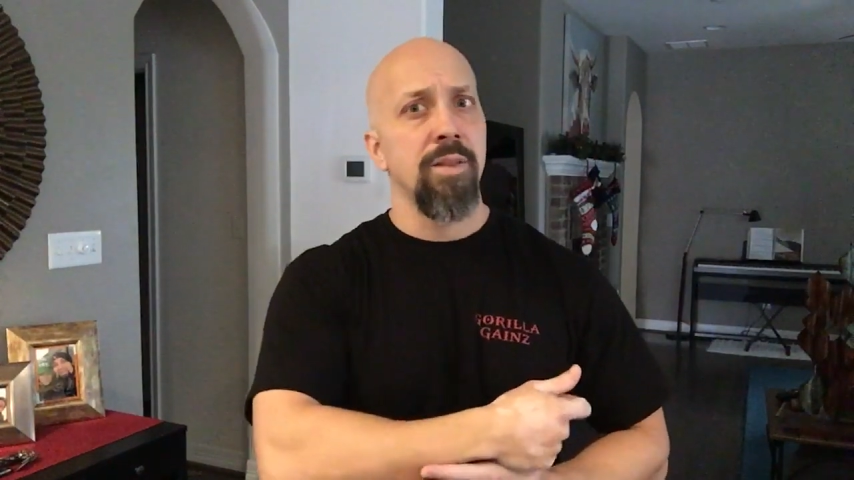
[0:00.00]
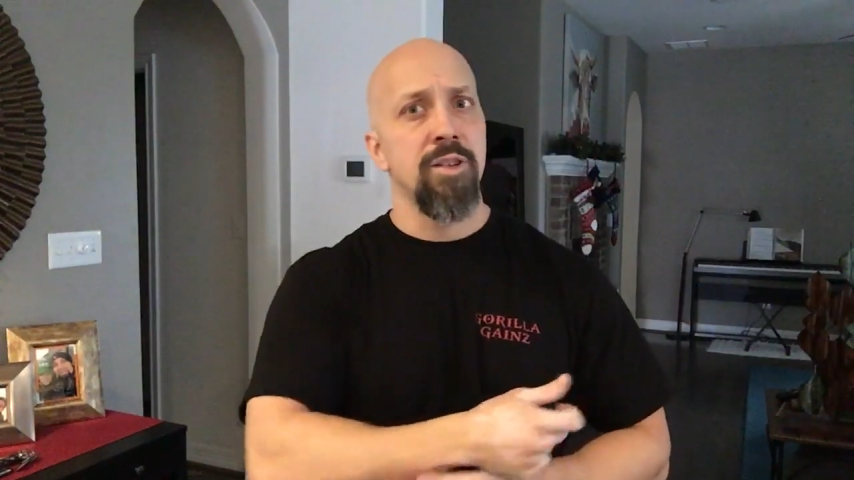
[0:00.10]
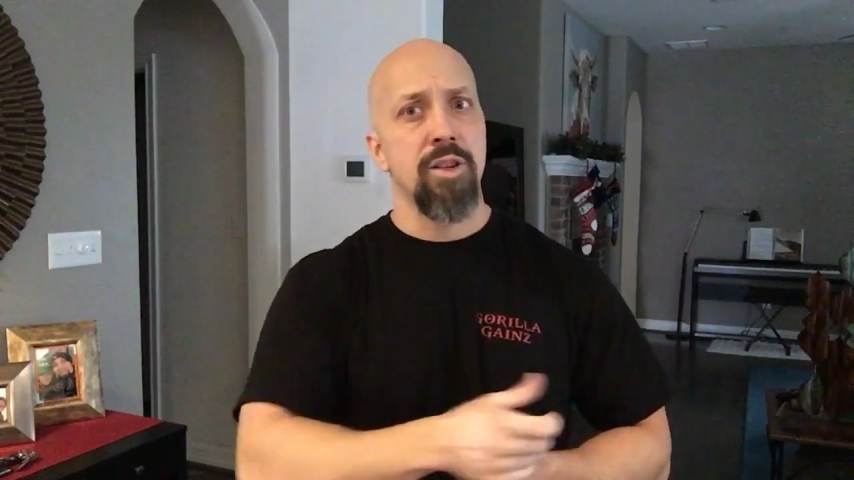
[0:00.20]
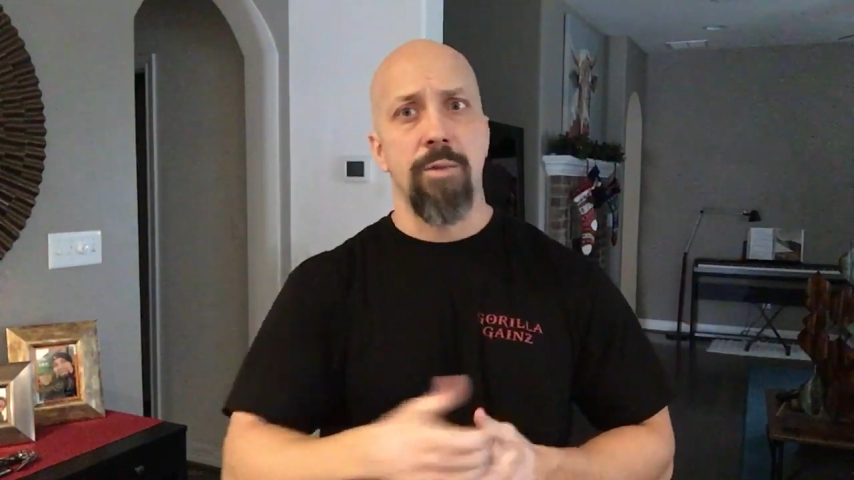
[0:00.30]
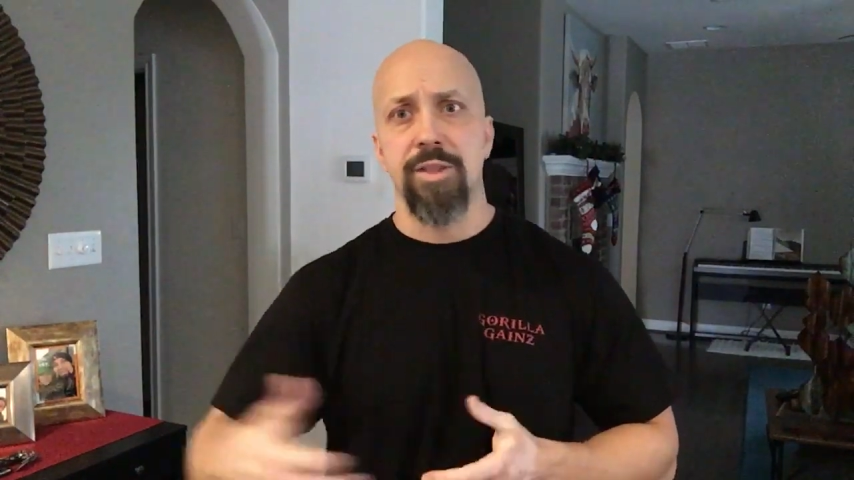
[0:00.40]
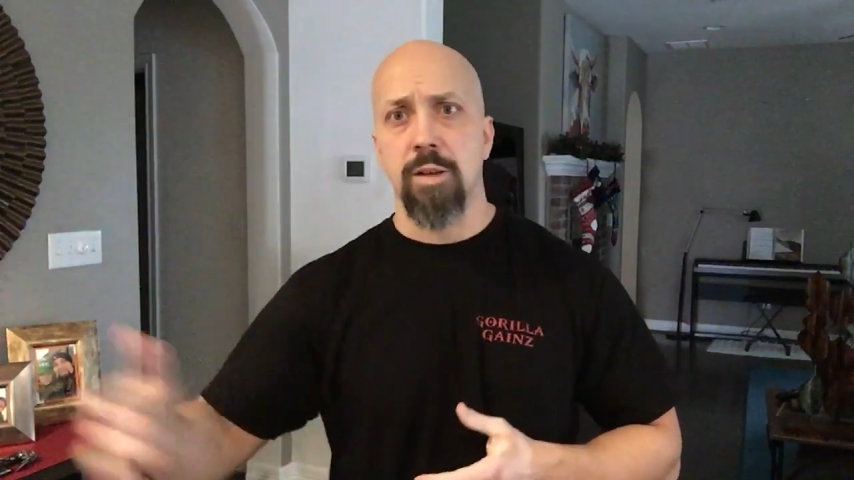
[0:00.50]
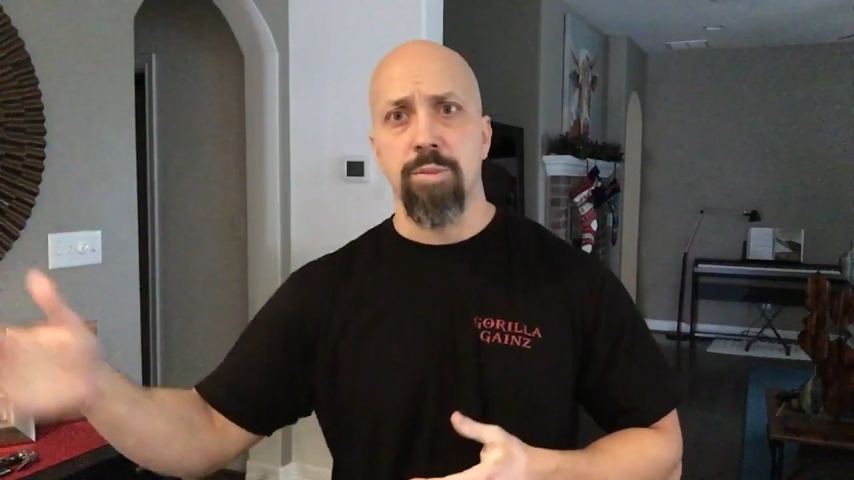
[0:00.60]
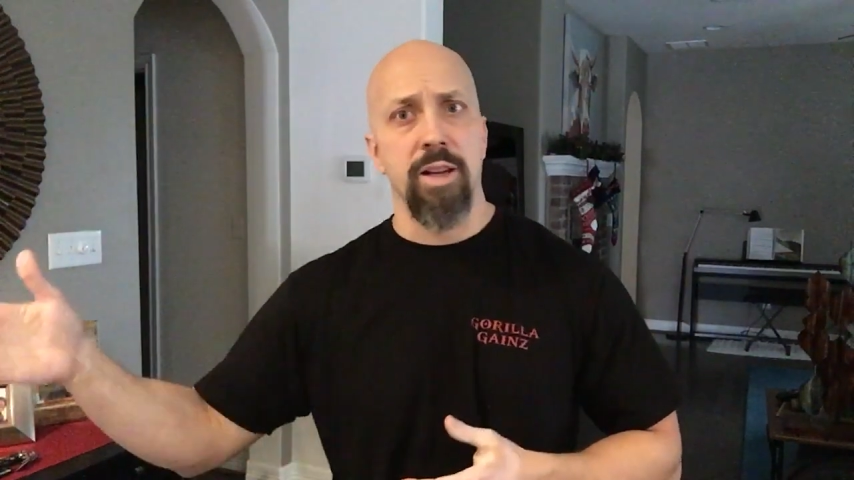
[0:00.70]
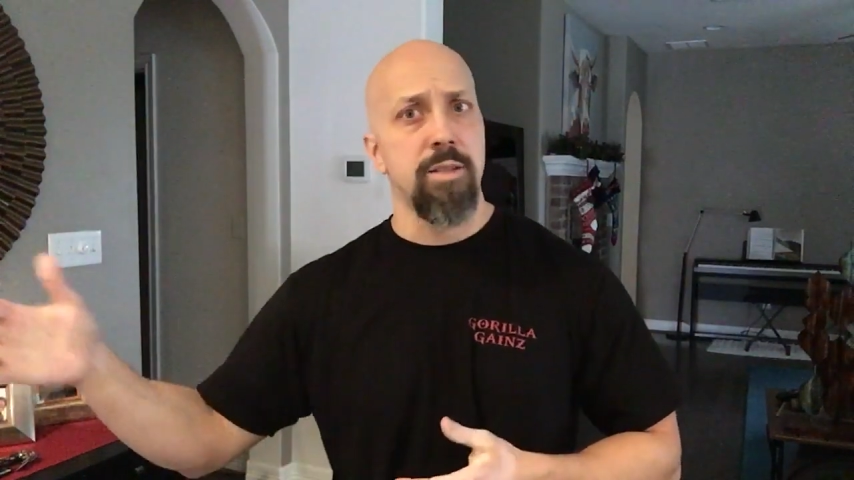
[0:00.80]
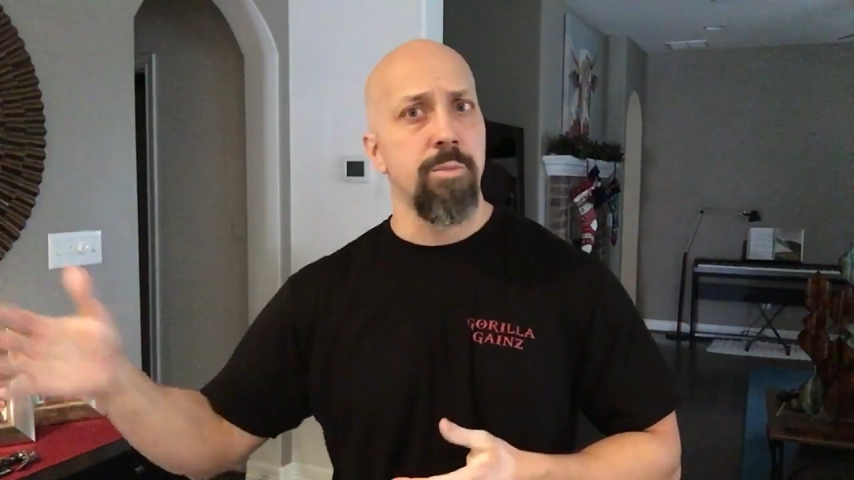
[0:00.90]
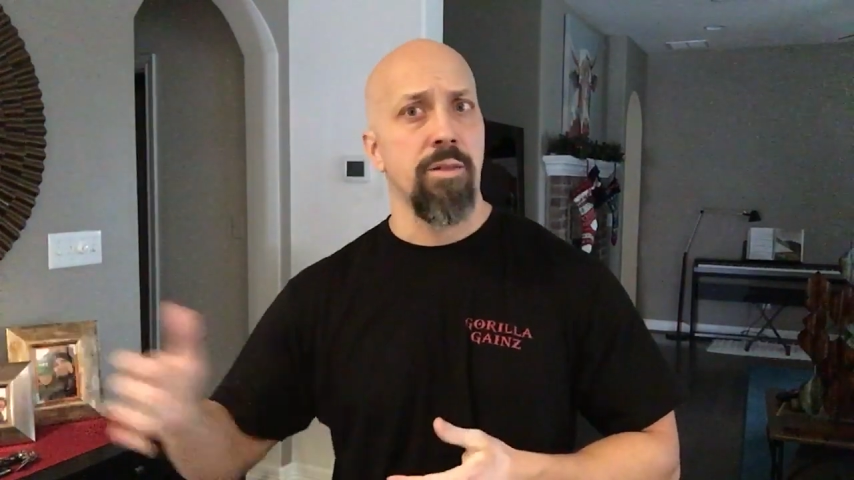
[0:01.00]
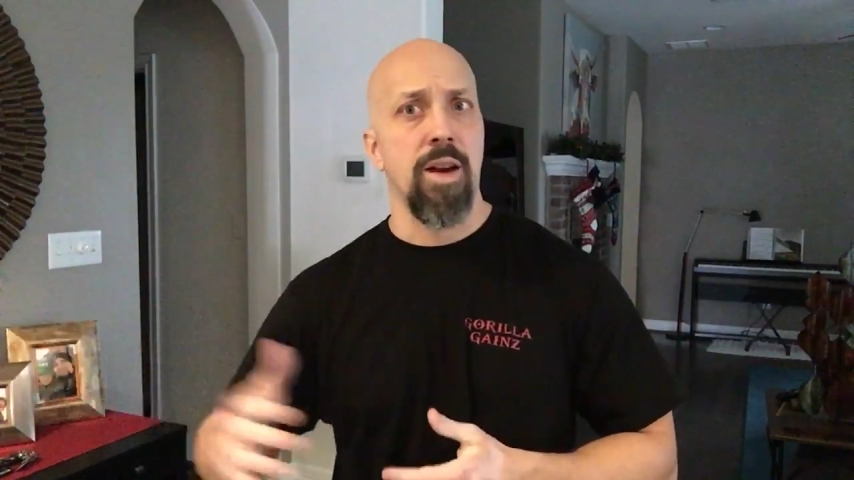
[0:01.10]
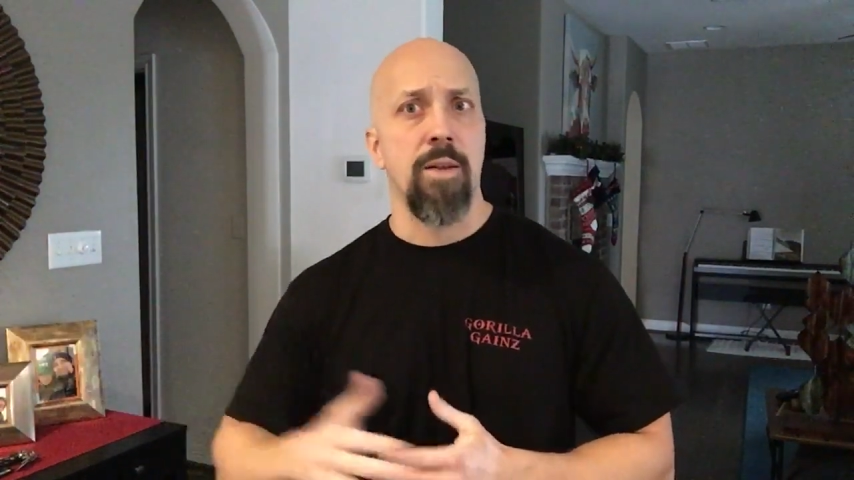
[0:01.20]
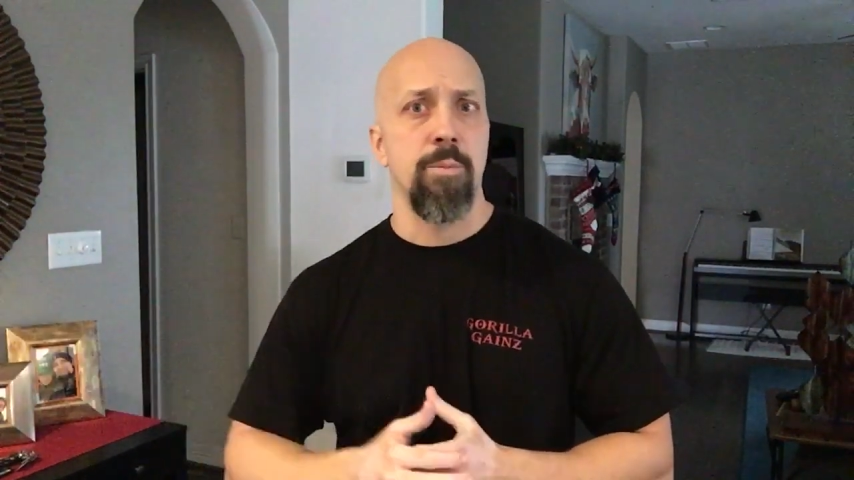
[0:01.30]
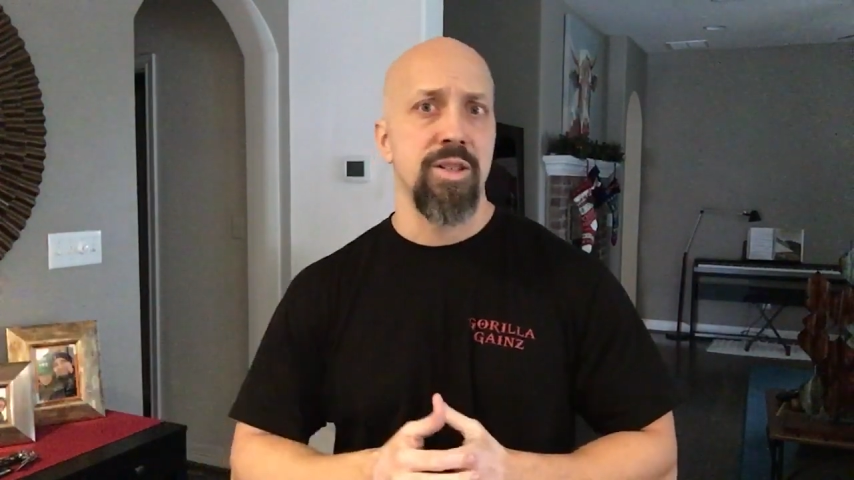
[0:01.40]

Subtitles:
these offensive complaints have been around